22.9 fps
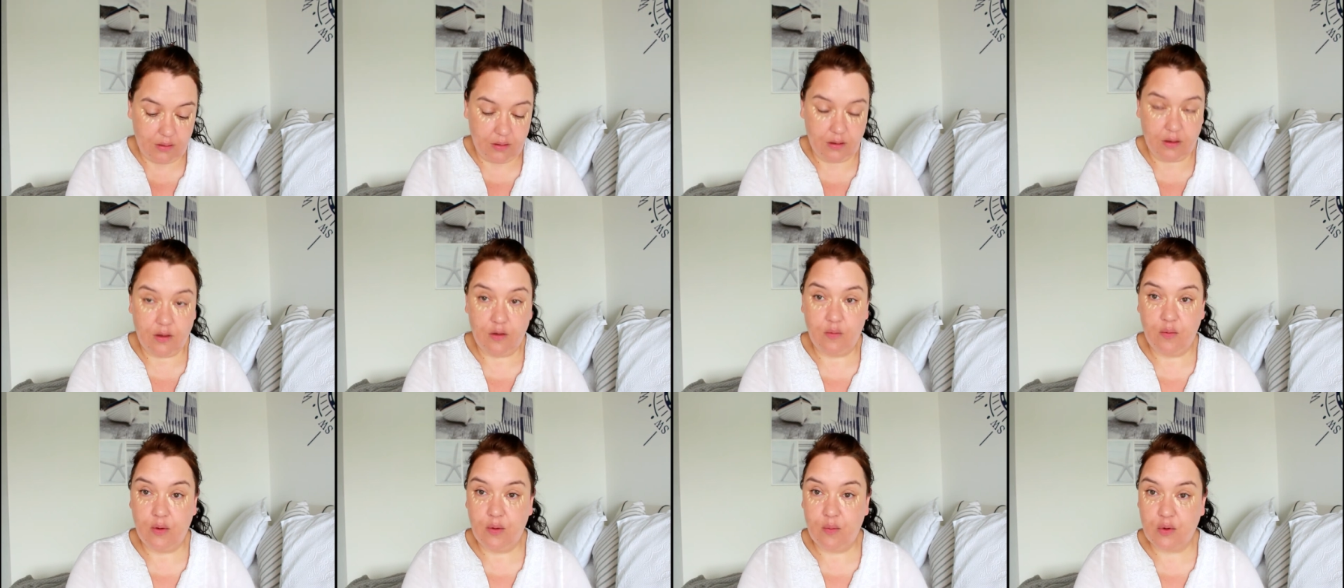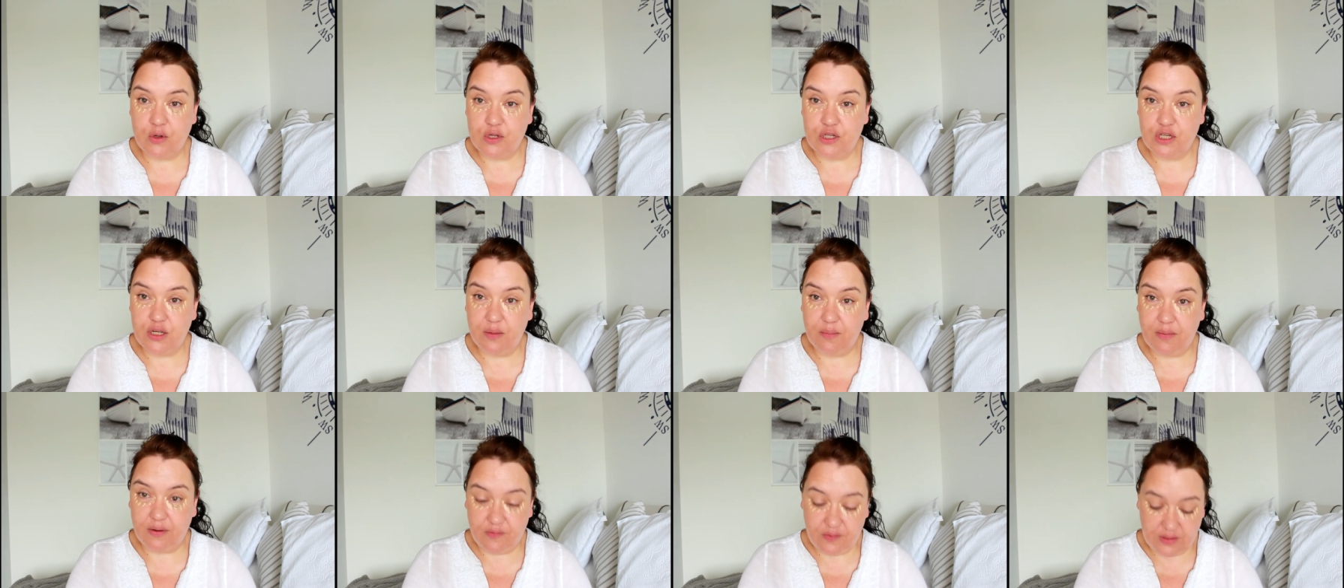You've been
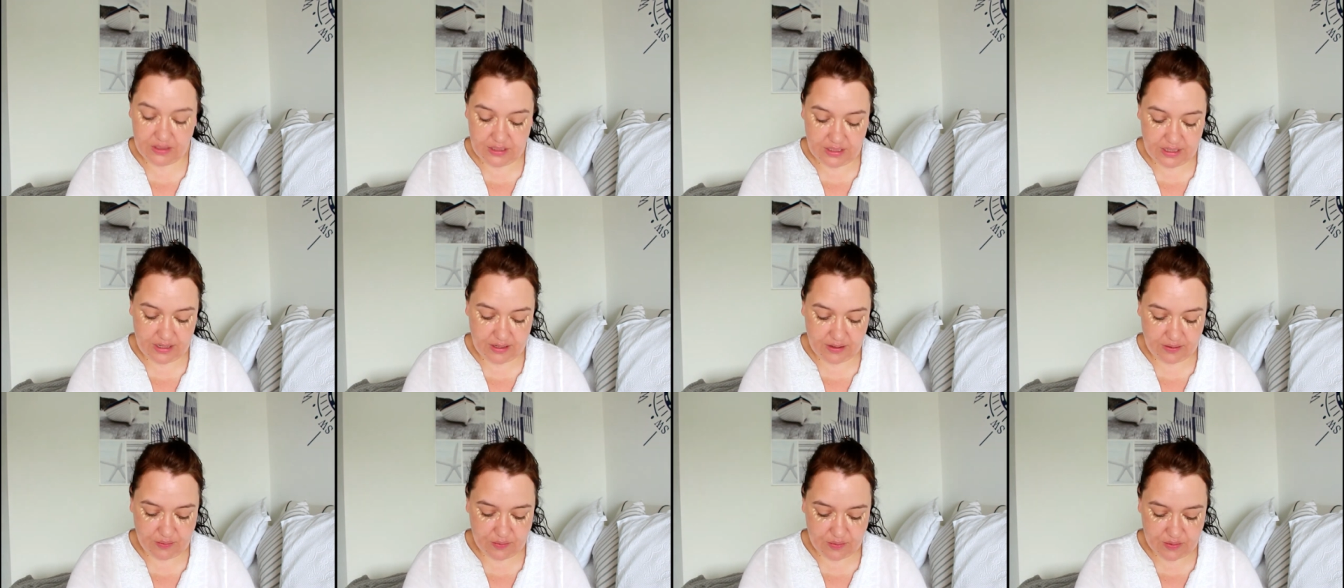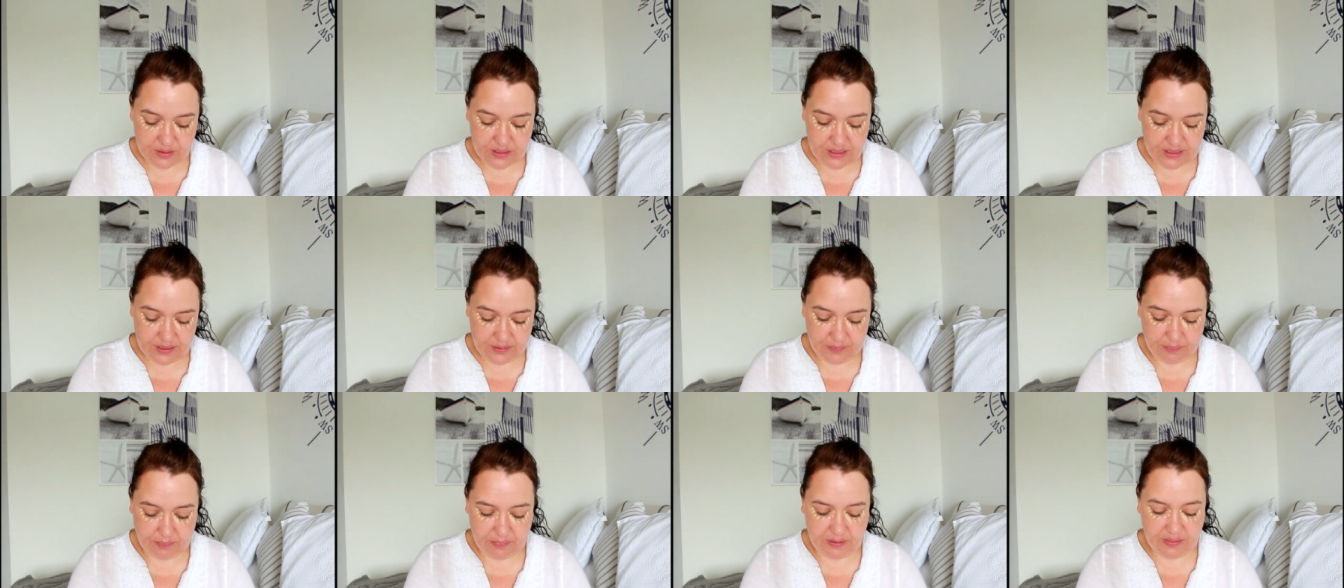watching my videos,
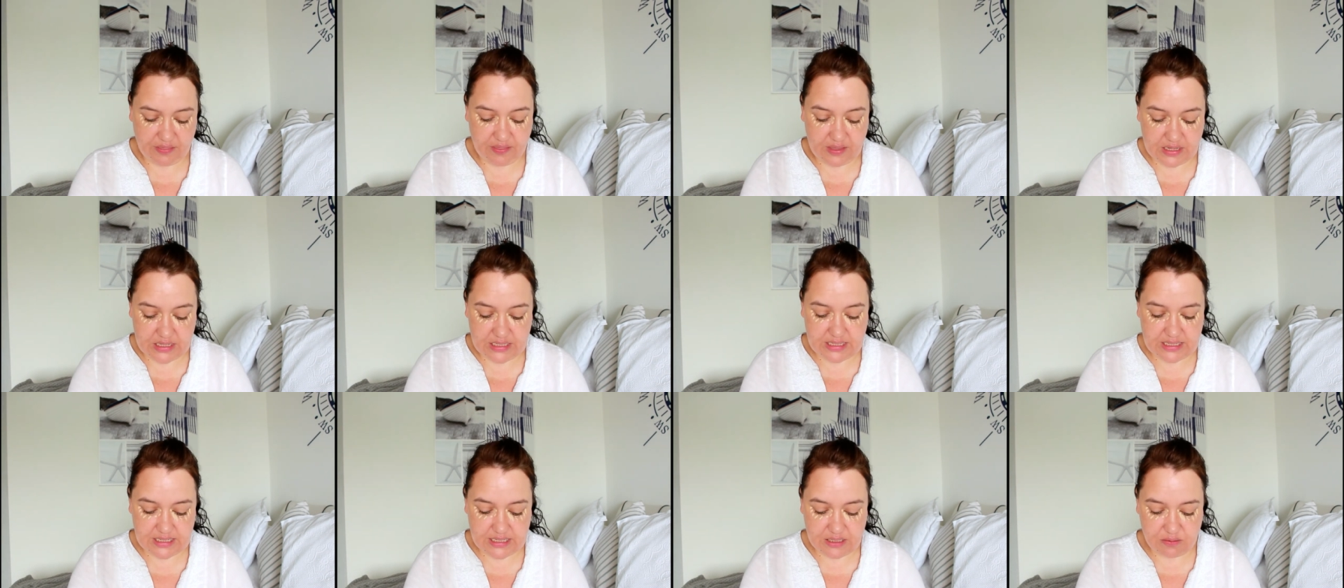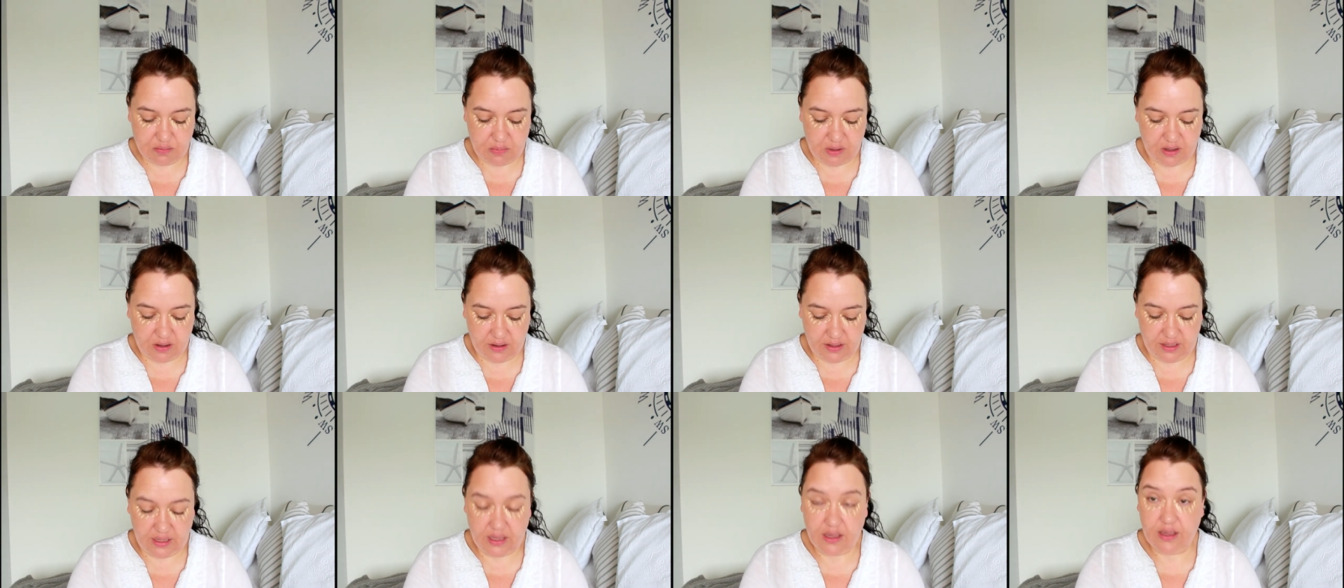but this is
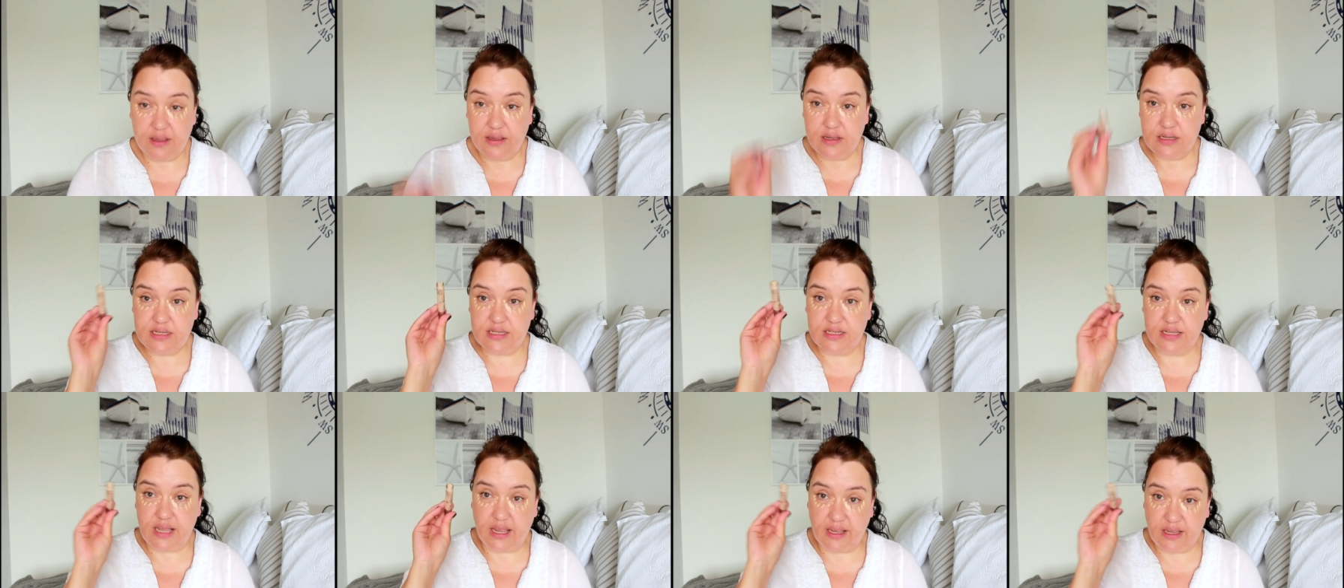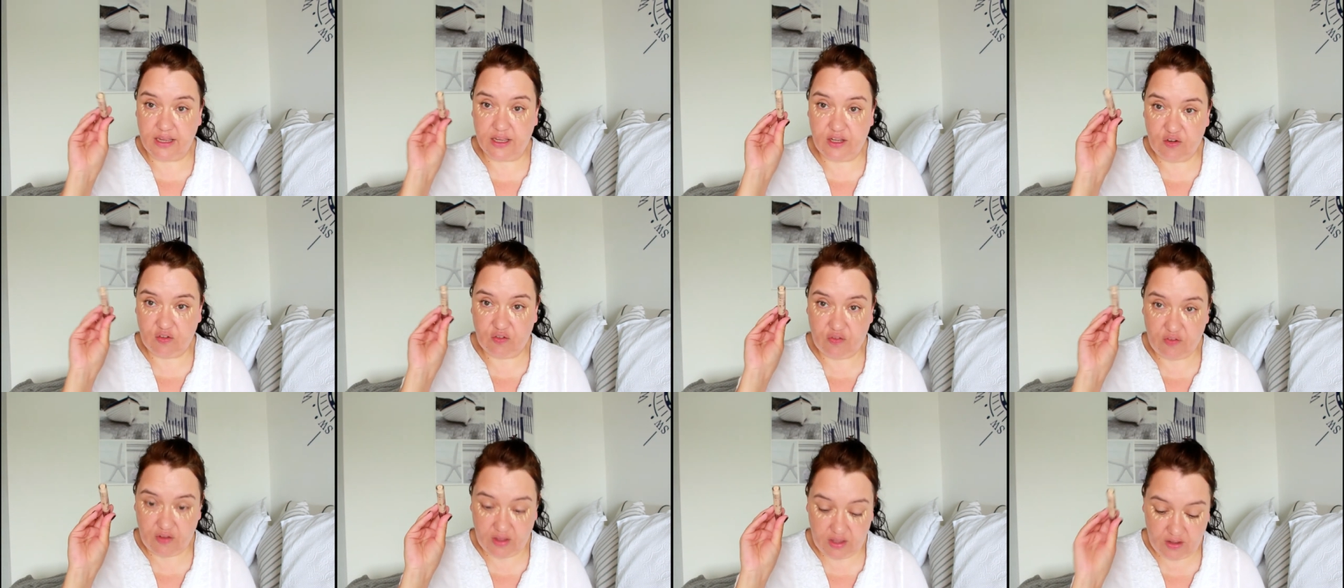my second
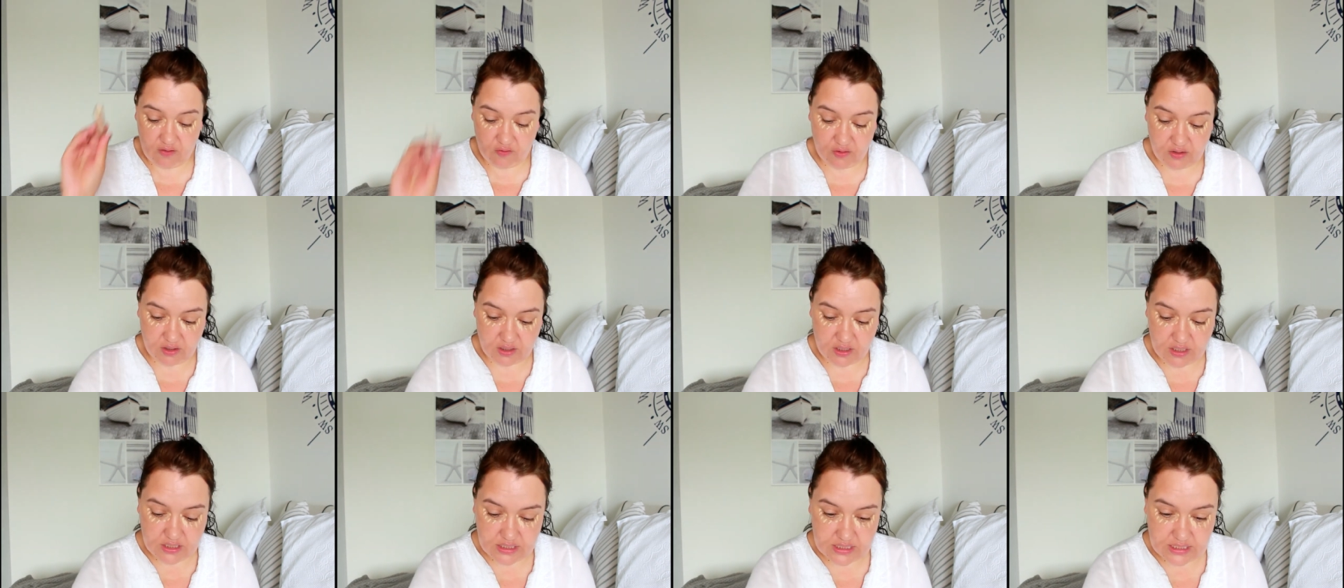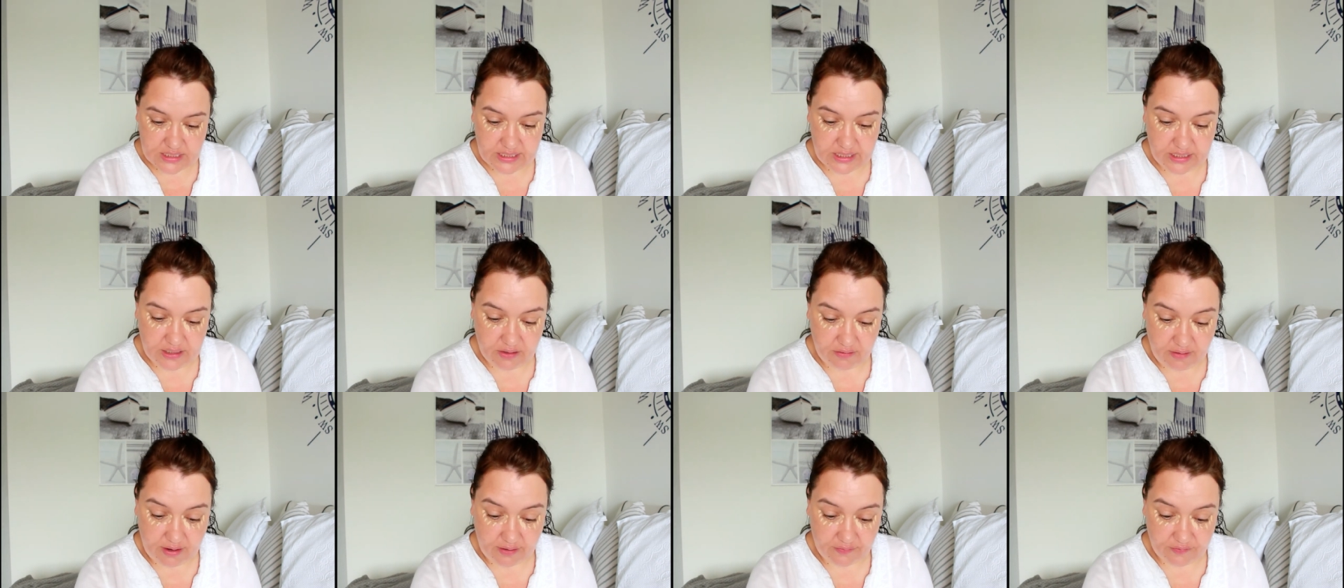favourite
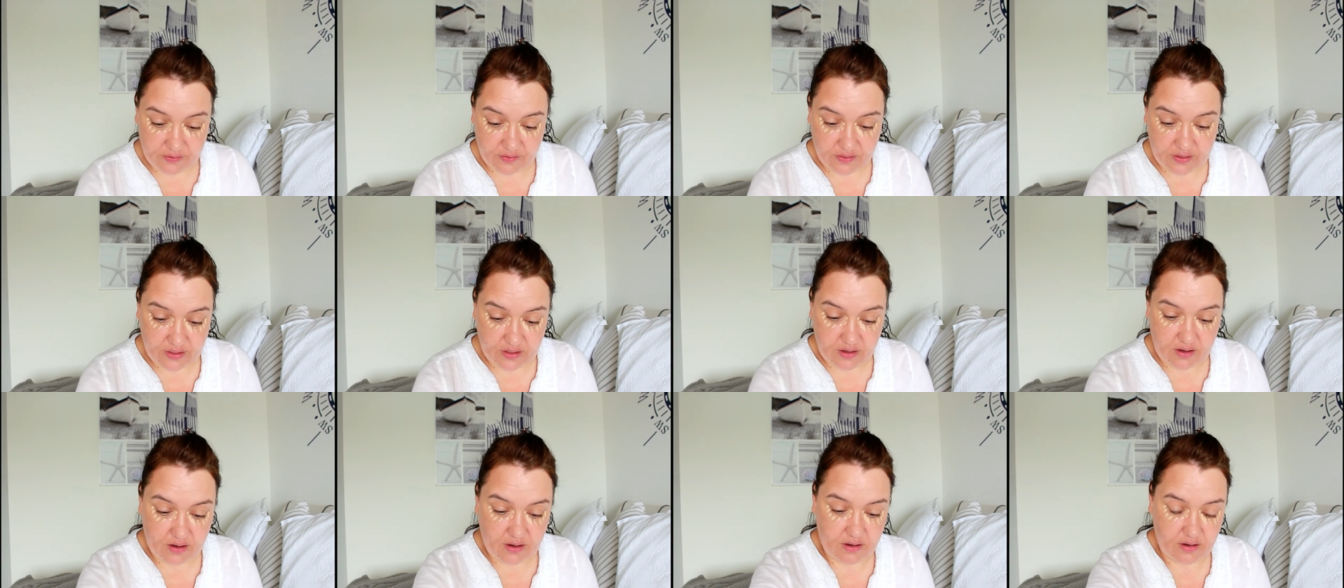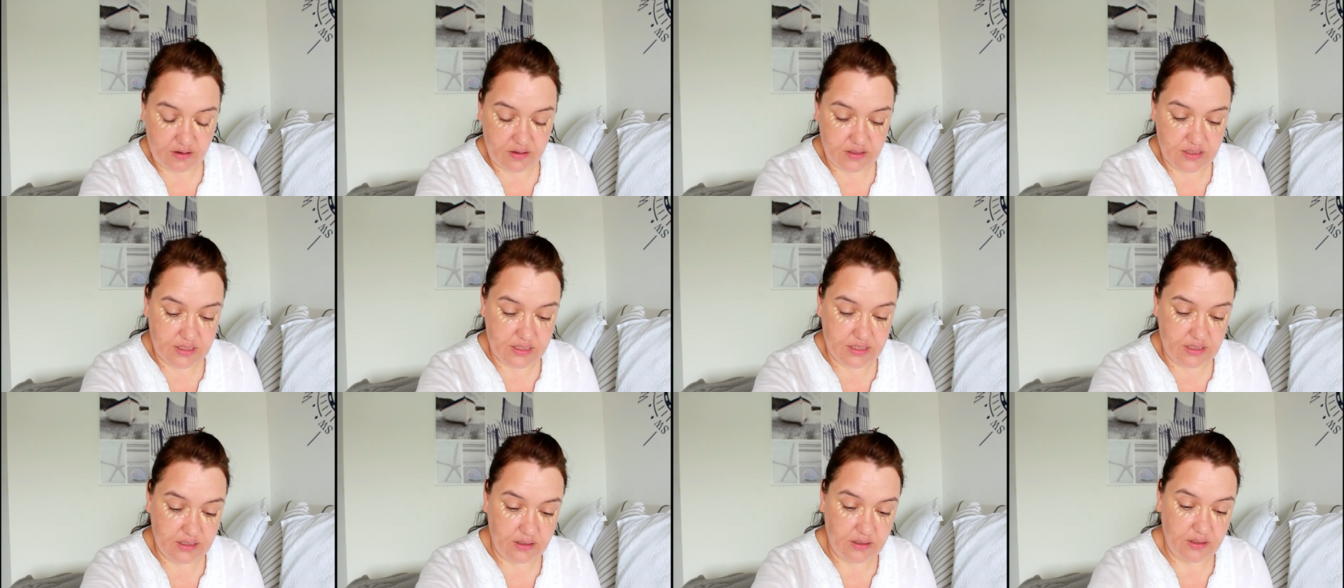concealer after the NARS.